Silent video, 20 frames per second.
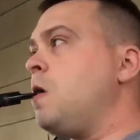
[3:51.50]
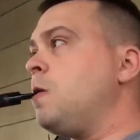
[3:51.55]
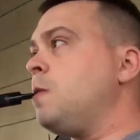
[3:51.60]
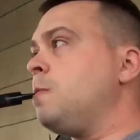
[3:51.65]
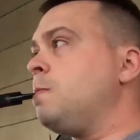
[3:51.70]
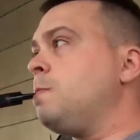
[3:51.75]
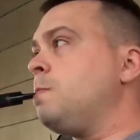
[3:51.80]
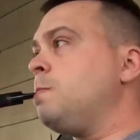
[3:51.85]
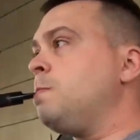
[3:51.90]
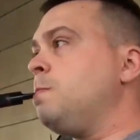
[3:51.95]

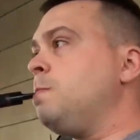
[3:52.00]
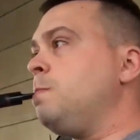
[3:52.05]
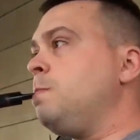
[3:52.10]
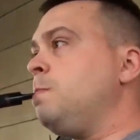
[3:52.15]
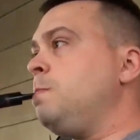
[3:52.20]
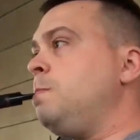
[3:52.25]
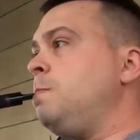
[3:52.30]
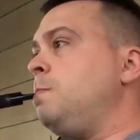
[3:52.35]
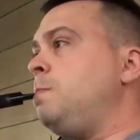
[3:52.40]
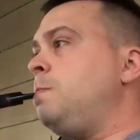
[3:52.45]

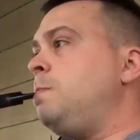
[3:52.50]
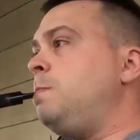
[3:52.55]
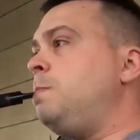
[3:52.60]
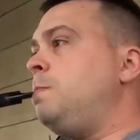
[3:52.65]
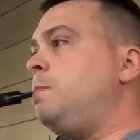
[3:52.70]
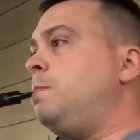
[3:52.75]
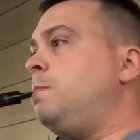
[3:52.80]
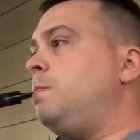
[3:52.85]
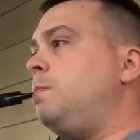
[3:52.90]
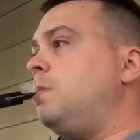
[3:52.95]

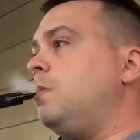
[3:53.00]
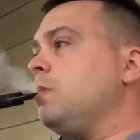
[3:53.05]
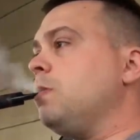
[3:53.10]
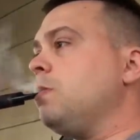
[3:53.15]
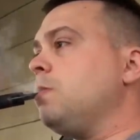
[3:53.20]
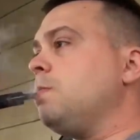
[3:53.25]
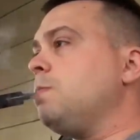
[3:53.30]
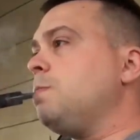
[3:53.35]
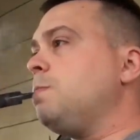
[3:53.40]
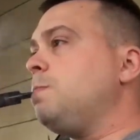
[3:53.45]

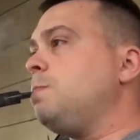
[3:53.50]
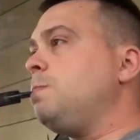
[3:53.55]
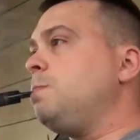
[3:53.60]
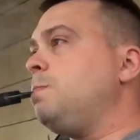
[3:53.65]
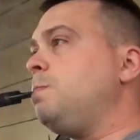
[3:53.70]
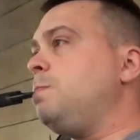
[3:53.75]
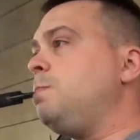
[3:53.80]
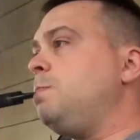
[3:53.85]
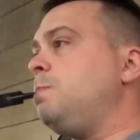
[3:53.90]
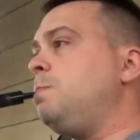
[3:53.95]

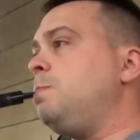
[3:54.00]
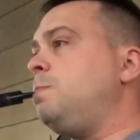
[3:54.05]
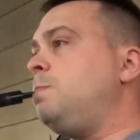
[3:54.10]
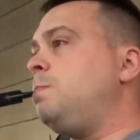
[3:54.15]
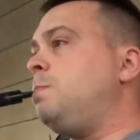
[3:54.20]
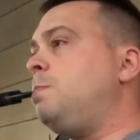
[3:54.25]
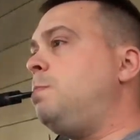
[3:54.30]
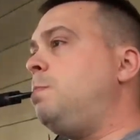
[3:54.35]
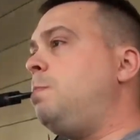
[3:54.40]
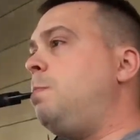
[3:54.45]

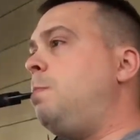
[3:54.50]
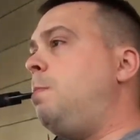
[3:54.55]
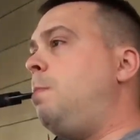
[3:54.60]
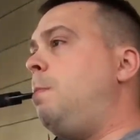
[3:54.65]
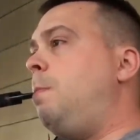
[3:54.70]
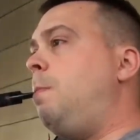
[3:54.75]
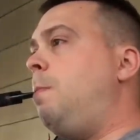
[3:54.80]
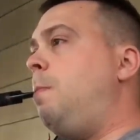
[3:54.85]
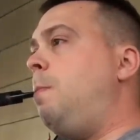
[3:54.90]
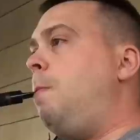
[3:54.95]

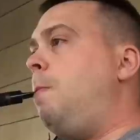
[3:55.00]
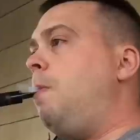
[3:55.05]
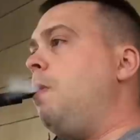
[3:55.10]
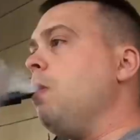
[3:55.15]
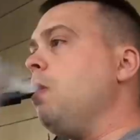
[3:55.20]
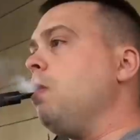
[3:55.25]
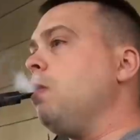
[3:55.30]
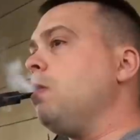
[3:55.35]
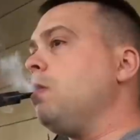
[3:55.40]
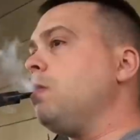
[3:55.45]

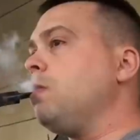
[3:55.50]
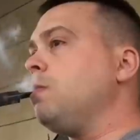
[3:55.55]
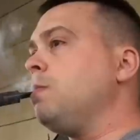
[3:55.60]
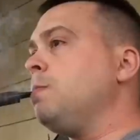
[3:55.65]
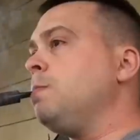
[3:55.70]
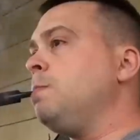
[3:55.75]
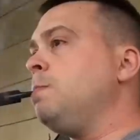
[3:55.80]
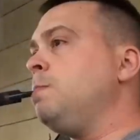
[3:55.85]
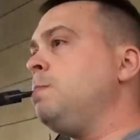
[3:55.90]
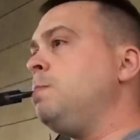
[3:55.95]

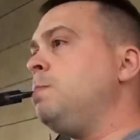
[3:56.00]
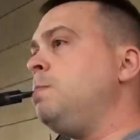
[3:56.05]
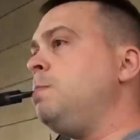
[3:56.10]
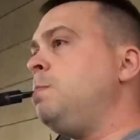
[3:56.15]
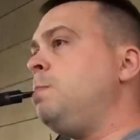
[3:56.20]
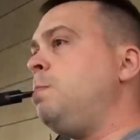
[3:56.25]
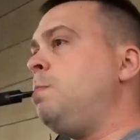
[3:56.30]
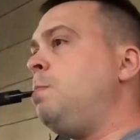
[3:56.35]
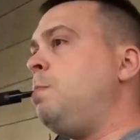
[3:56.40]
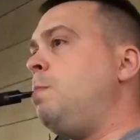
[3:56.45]

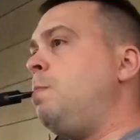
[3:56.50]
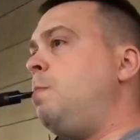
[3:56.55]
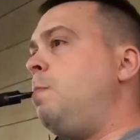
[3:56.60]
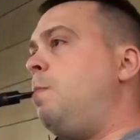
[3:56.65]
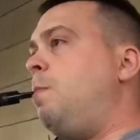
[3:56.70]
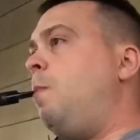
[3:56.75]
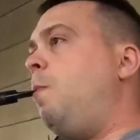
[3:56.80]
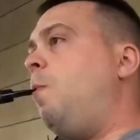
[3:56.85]
No one is speaking in this clip.